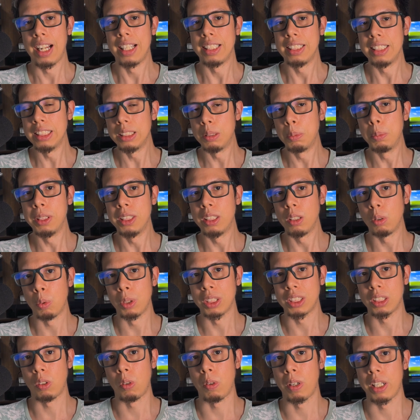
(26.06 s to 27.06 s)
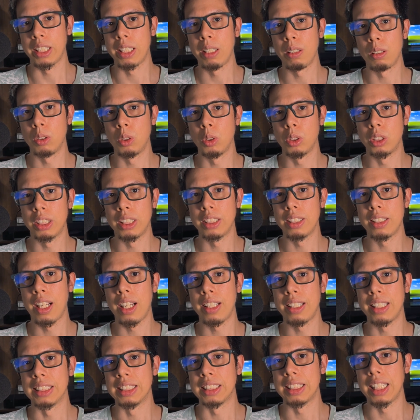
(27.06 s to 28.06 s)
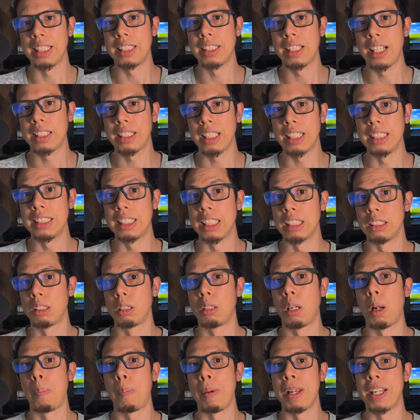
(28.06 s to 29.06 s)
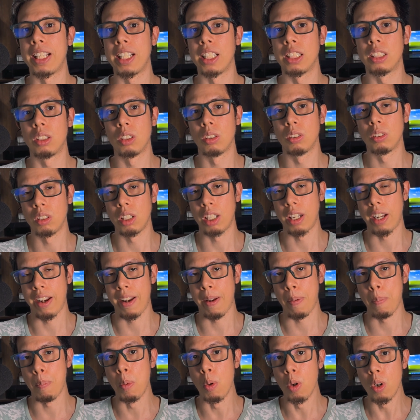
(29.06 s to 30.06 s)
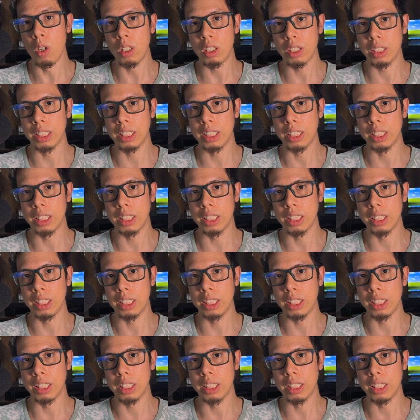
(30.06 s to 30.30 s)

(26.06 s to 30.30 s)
this video was created using that design data intention application book.